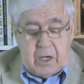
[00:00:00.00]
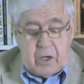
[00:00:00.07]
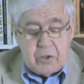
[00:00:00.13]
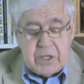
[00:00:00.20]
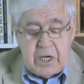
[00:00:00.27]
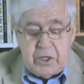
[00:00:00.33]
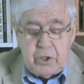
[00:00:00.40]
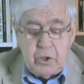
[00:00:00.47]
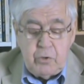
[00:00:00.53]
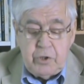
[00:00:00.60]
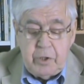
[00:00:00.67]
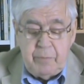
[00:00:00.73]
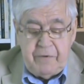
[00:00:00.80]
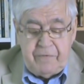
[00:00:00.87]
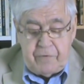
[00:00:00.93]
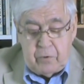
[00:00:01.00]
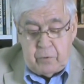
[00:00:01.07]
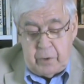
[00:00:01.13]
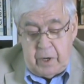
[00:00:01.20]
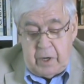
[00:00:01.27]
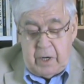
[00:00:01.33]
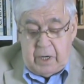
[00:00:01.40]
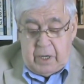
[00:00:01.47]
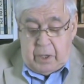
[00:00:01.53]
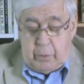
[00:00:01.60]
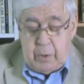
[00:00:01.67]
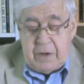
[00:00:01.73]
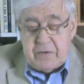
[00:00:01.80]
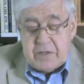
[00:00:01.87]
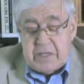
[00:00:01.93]
As I told you before,
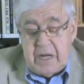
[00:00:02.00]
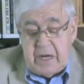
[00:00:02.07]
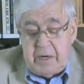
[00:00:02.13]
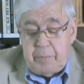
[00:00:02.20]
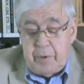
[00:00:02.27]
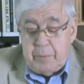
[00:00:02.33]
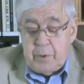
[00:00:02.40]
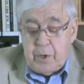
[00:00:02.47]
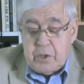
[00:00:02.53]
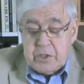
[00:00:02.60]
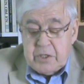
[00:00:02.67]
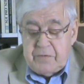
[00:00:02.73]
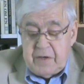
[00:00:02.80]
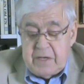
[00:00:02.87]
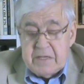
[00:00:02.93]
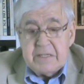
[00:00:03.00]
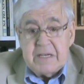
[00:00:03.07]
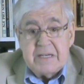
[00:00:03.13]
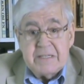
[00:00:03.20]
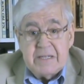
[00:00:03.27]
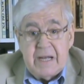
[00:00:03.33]
we have studied Propoxyphene since